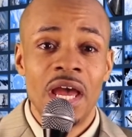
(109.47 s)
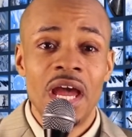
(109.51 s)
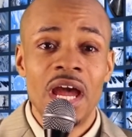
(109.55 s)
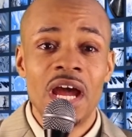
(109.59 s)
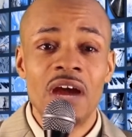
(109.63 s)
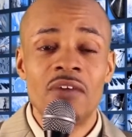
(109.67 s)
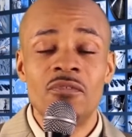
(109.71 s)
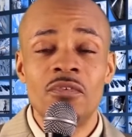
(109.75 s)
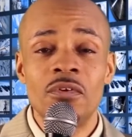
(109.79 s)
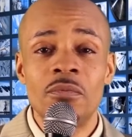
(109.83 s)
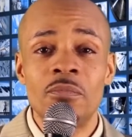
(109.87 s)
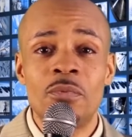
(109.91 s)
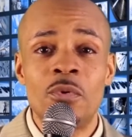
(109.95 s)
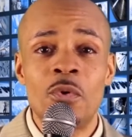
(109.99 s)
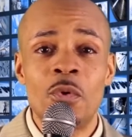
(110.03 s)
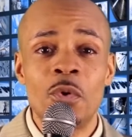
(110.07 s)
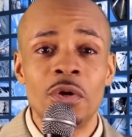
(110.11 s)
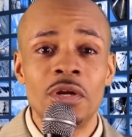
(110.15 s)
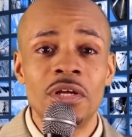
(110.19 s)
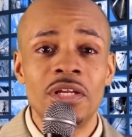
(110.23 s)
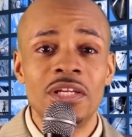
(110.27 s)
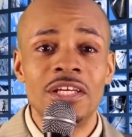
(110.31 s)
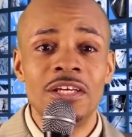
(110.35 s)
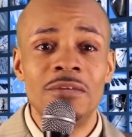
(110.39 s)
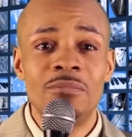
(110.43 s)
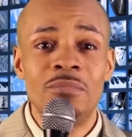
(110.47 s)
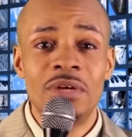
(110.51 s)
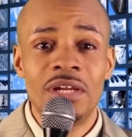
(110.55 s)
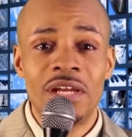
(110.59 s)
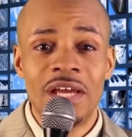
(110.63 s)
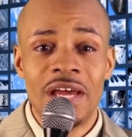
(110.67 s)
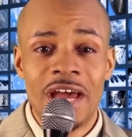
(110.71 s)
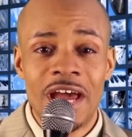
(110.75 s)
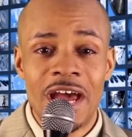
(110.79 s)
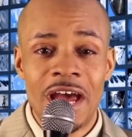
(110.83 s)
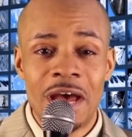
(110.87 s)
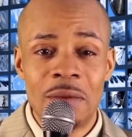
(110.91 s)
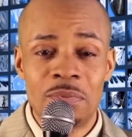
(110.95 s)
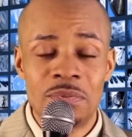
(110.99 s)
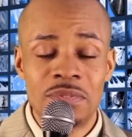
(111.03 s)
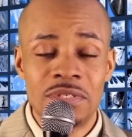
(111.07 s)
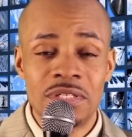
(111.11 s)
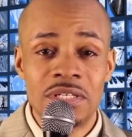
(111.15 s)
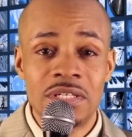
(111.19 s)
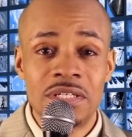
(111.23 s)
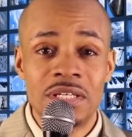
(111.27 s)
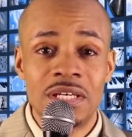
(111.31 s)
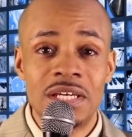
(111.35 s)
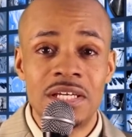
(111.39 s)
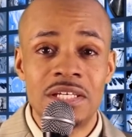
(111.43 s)
have reportedly been
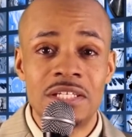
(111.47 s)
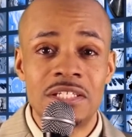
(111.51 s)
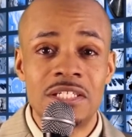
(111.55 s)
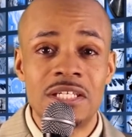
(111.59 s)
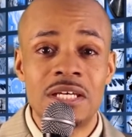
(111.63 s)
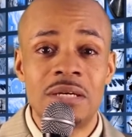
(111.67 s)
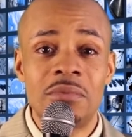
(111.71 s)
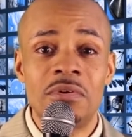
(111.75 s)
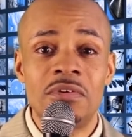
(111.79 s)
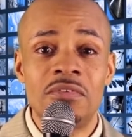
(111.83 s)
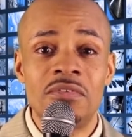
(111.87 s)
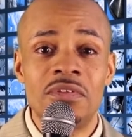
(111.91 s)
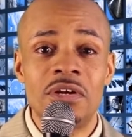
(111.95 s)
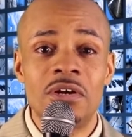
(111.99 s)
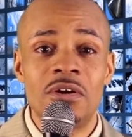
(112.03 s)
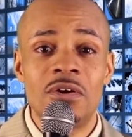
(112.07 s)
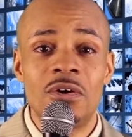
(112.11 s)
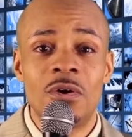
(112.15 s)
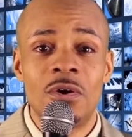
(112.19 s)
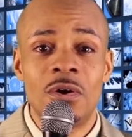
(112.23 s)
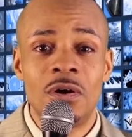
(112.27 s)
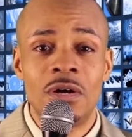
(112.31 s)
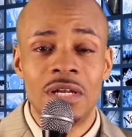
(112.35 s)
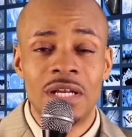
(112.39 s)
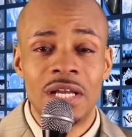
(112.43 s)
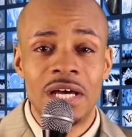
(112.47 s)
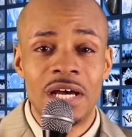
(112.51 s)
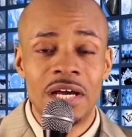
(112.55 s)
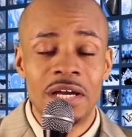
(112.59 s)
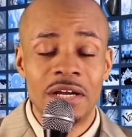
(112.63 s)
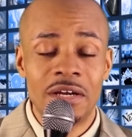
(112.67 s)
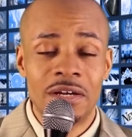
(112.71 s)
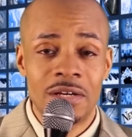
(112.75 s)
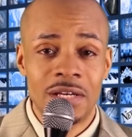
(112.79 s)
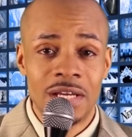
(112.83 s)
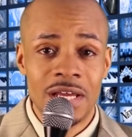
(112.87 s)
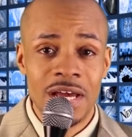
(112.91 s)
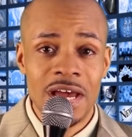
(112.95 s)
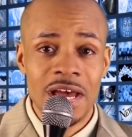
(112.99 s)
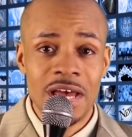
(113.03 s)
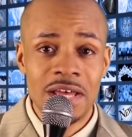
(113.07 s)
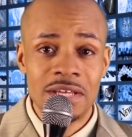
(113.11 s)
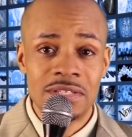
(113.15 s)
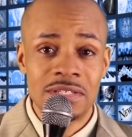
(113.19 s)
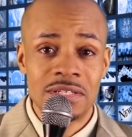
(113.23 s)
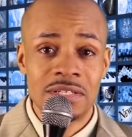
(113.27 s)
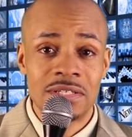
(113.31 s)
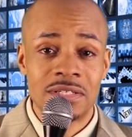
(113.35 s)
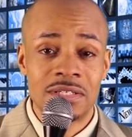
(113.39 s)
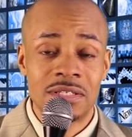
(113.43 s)
absent in some of their online
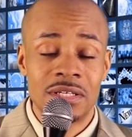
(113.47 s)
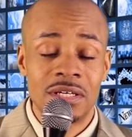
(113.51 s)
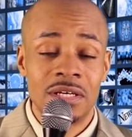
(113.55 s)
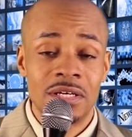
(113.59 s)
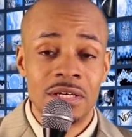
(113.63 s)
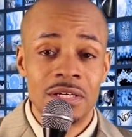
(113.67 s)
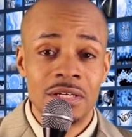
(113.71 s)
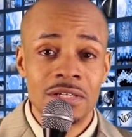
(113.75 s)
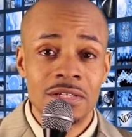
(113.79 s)
classes.